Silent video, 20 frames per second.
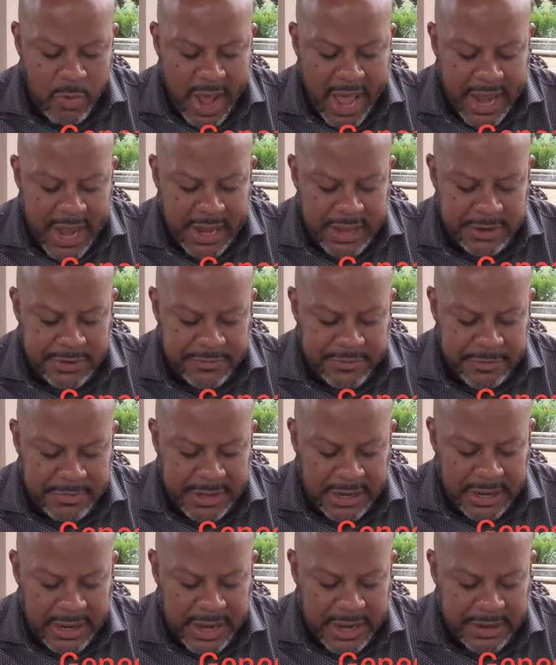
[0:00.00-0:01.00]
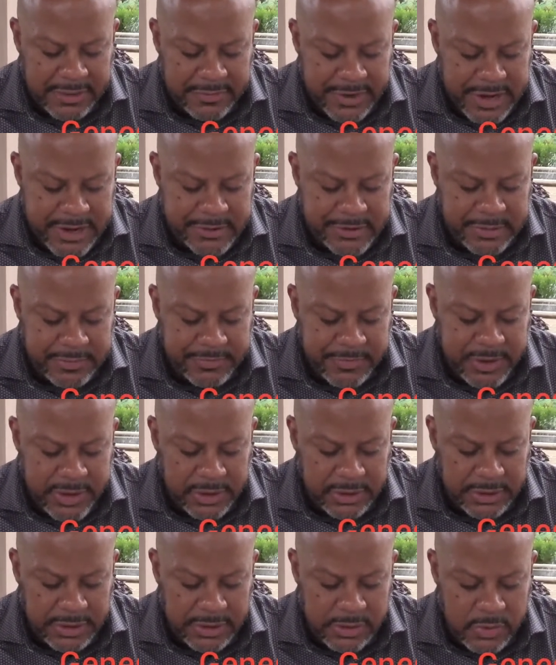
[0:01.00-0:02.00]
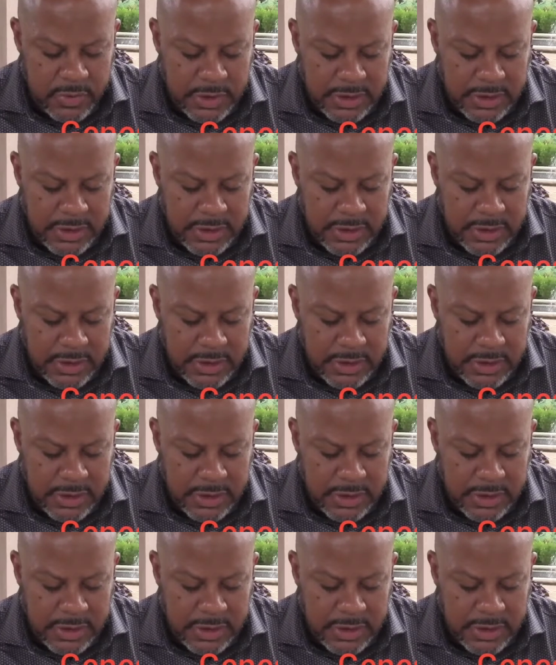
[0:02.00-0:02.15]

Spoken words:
wagons from the land of Egypt for your little